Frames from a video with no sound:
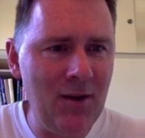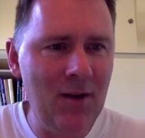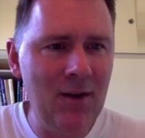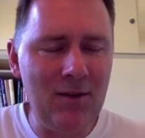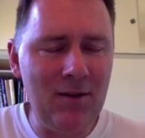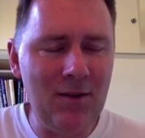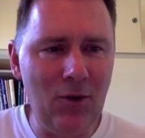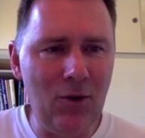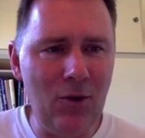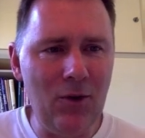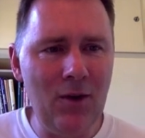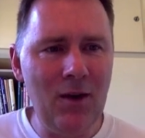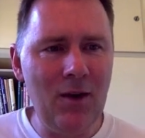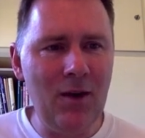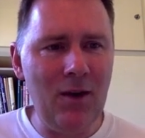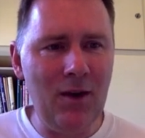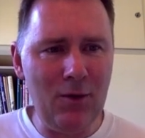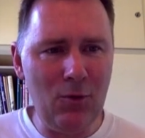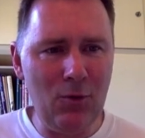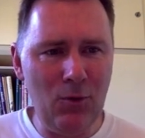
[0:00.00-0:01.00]
So
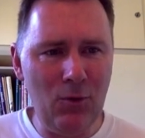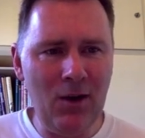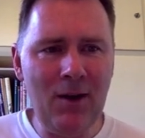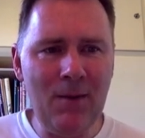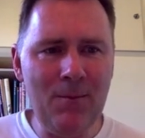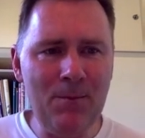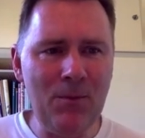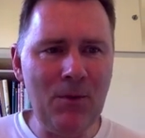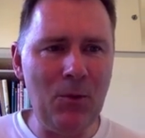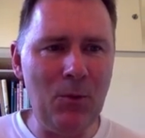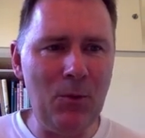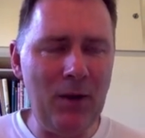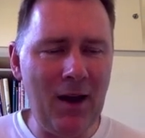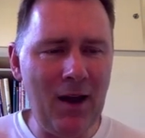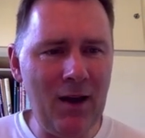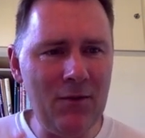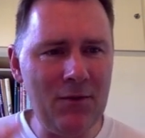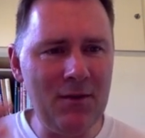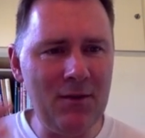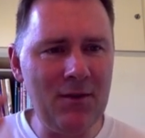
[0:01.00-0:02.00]
in a way, we
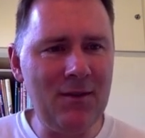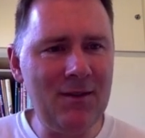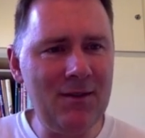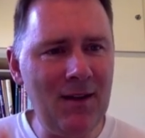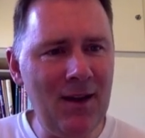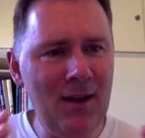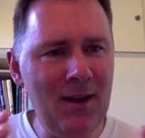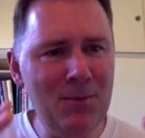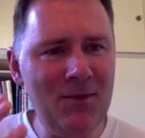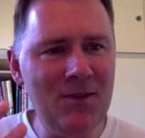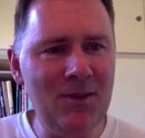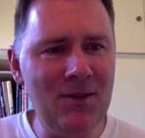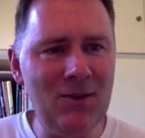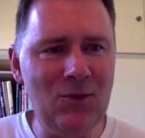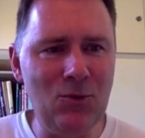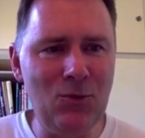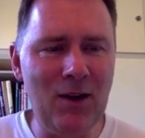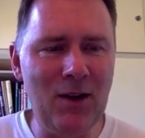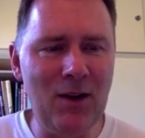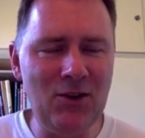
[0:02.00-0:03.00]
have the same
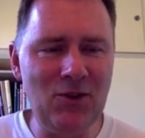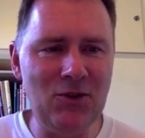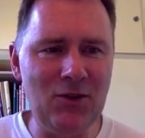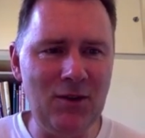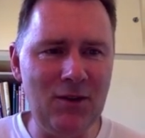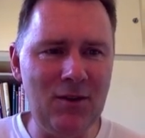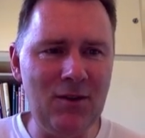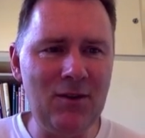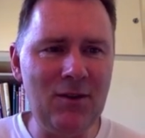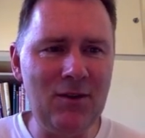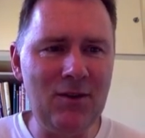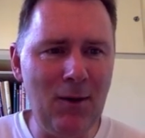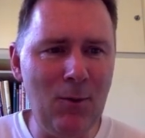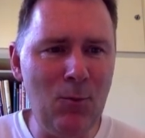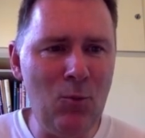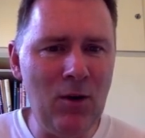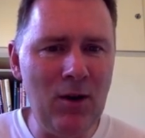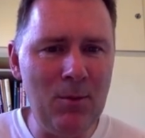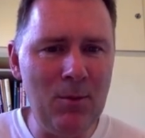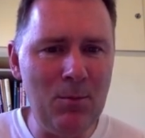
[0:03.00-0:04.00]
situation,
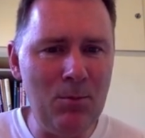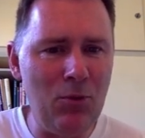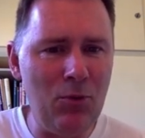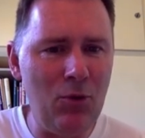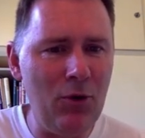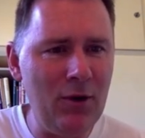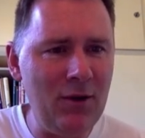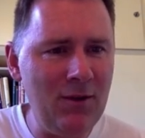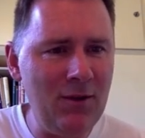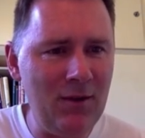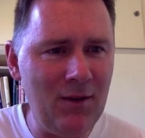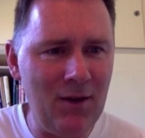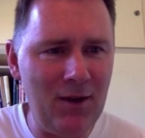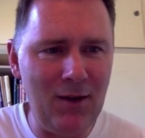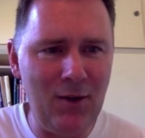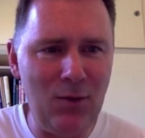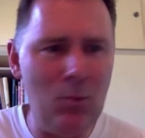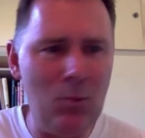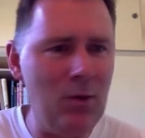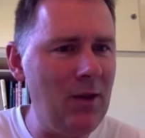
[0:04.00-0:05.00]
someone
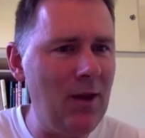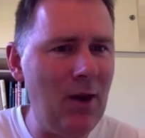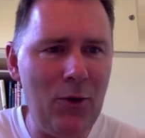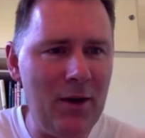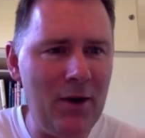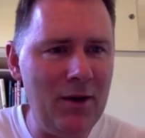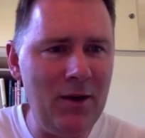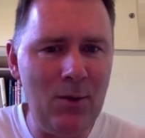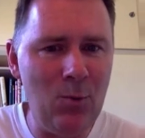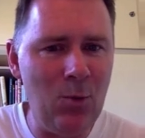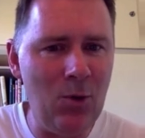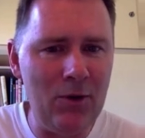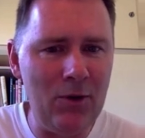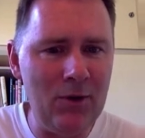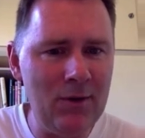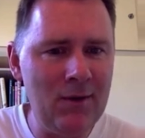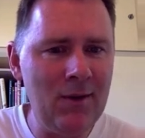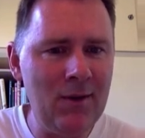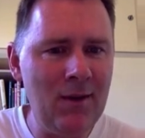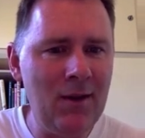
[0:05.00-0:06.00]
pointing without any
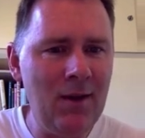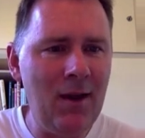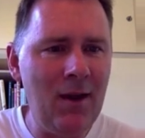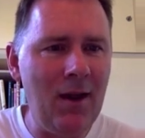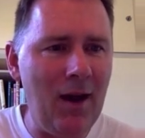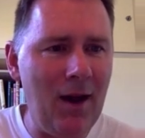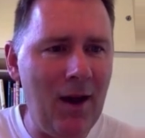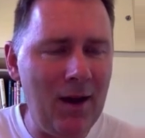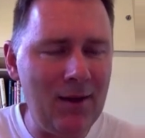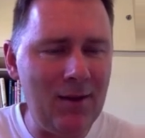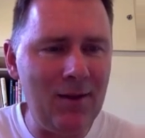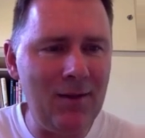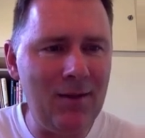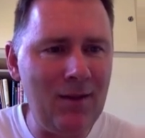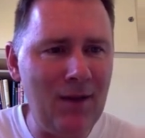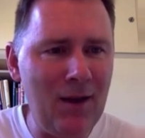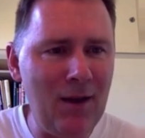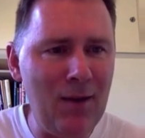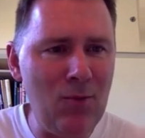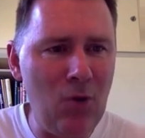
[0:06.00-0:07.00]
words at the
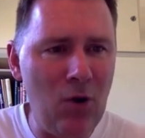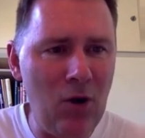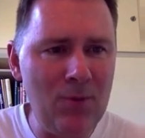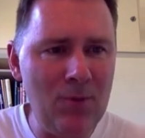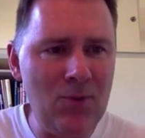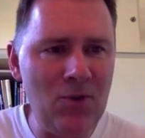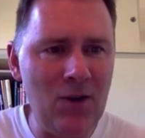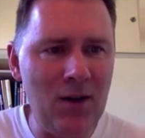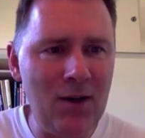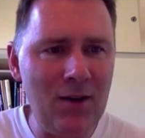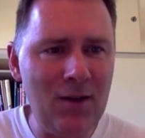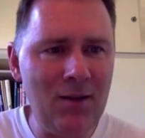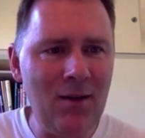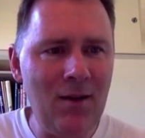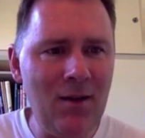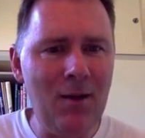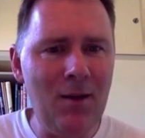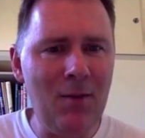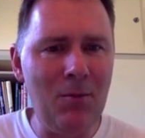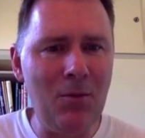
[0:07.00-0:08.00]
same object,
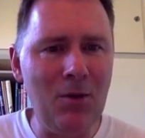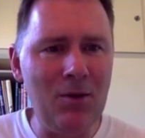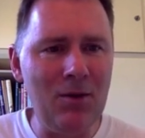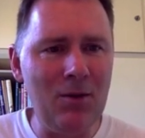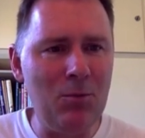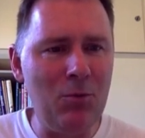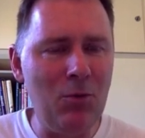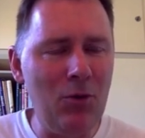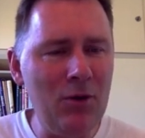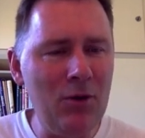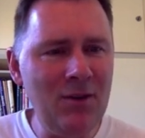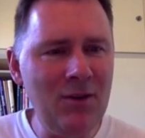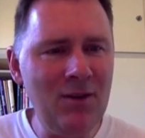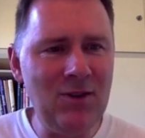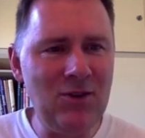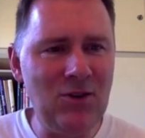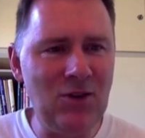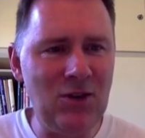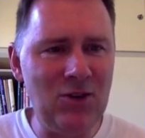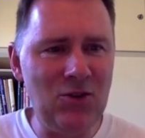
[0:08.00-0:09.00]
but the pointing
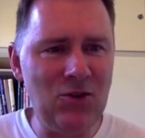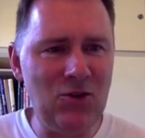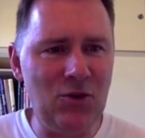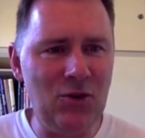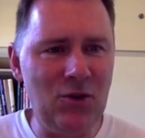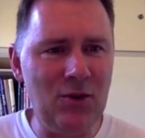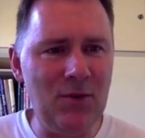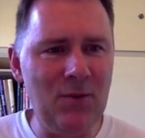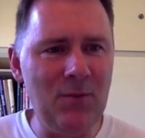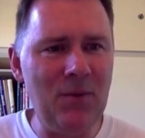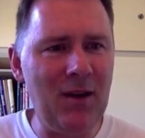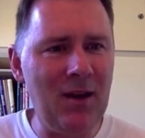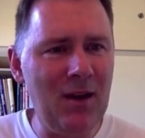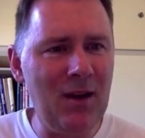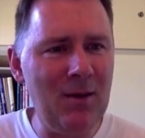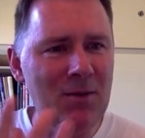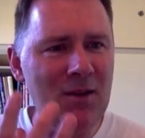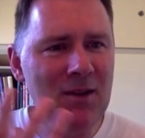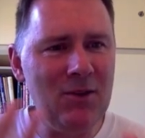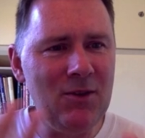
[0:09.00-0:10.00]
gesture can
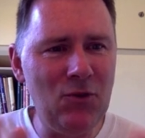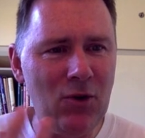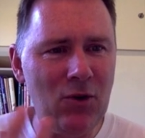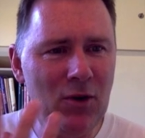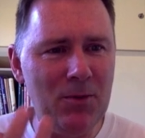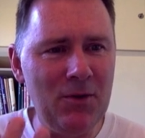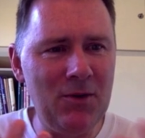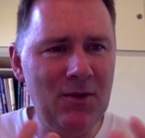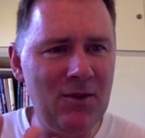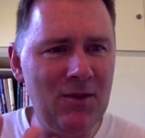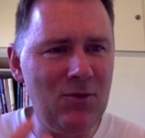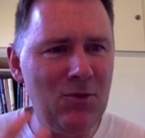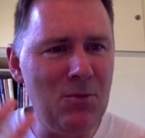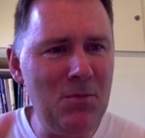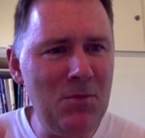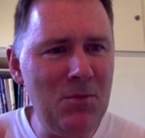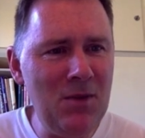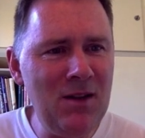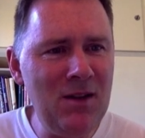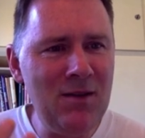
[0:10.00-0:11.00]
be interpreted to
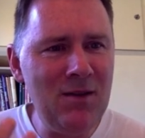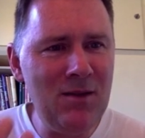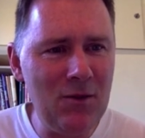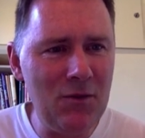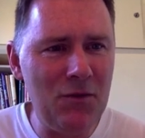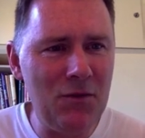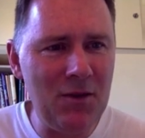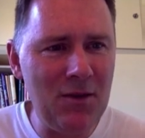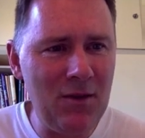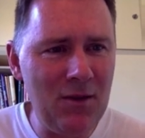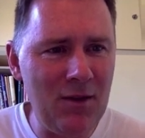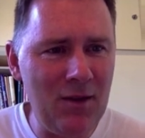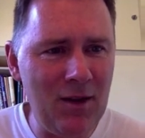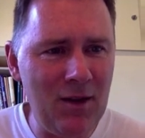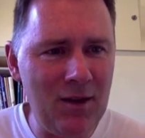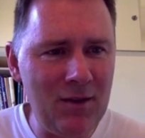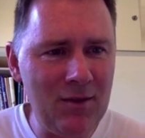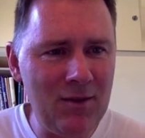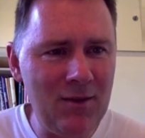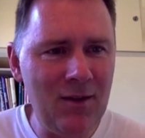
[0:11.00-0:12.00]
mean different
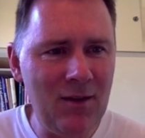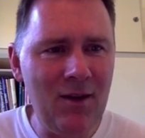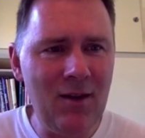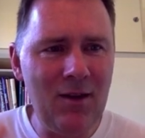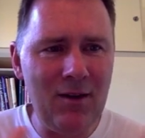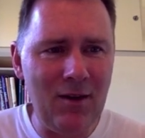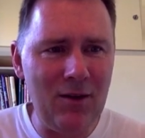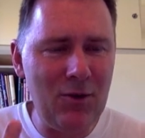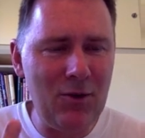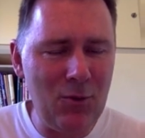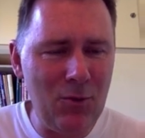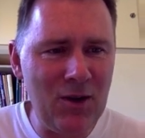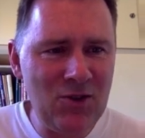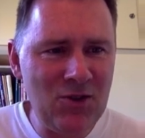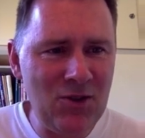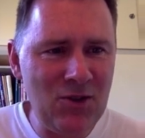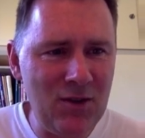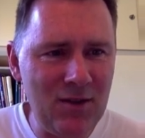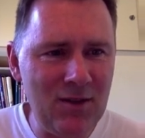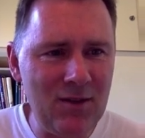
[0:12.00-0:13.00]
things. Now the
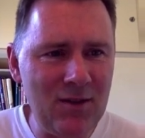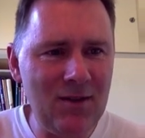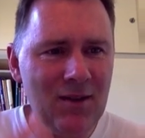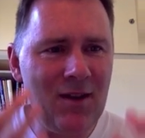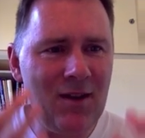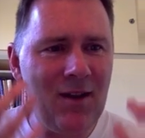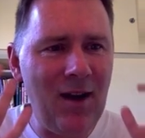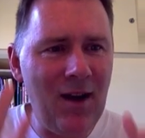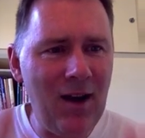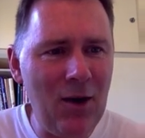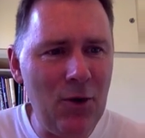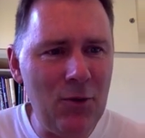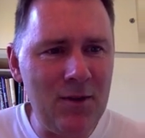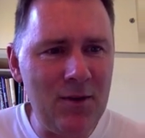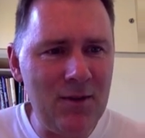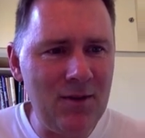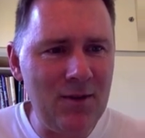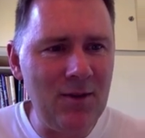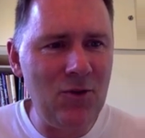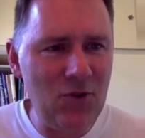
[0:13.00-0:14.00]
question is, how
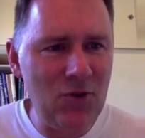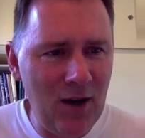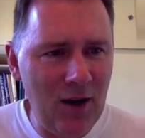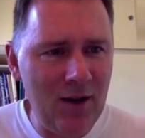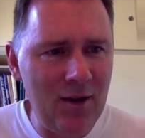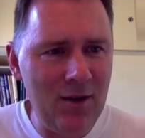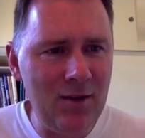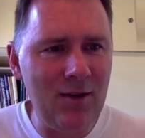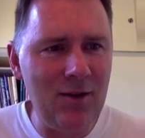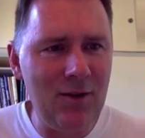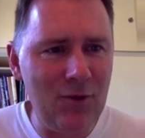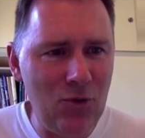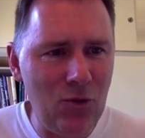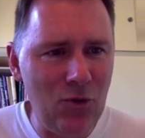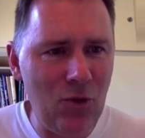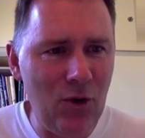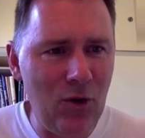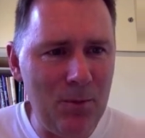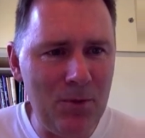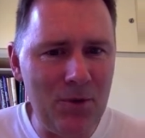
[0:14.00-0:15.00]
does the child
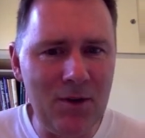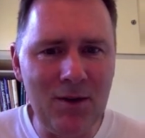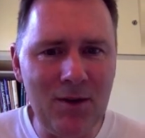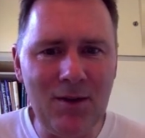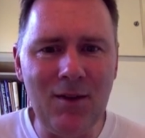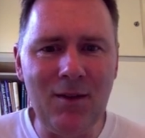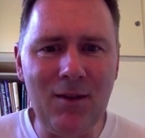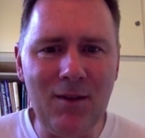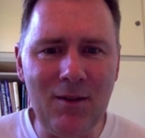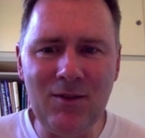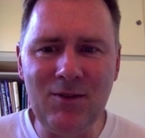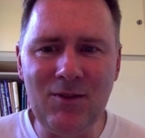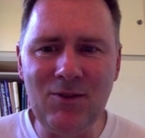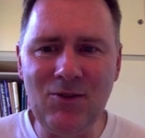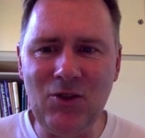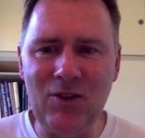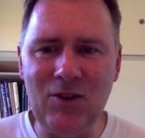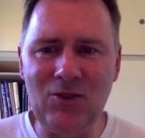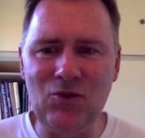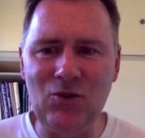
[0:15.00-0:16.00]
interpret this
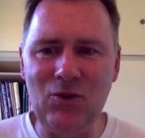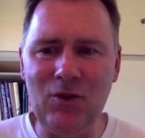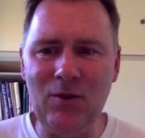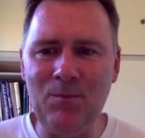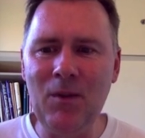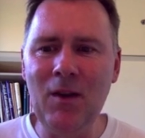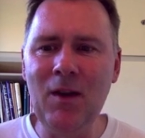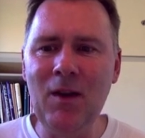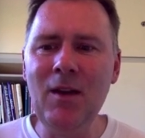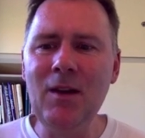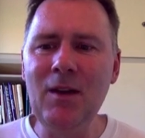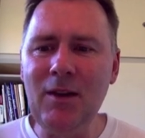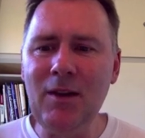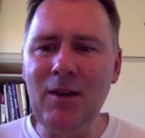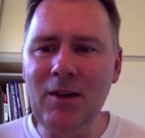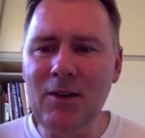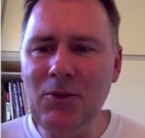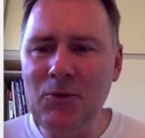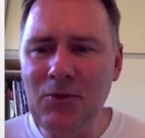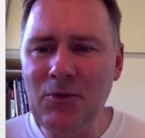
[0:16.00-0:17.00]
gesture?
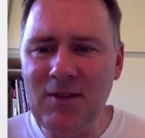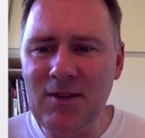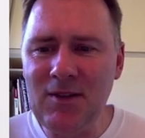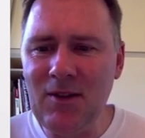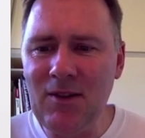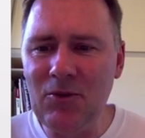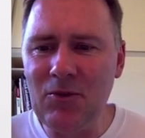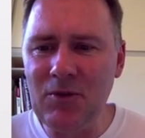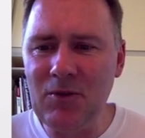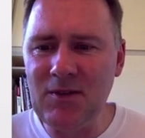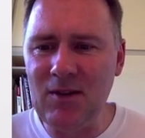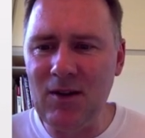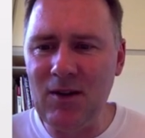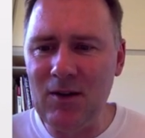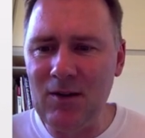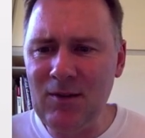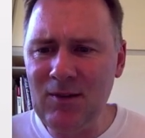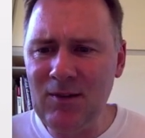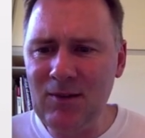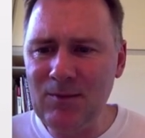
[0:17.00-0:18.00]
Here you see the
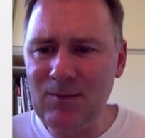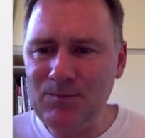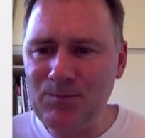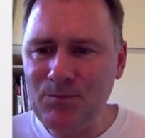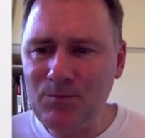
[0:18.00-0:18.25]
results.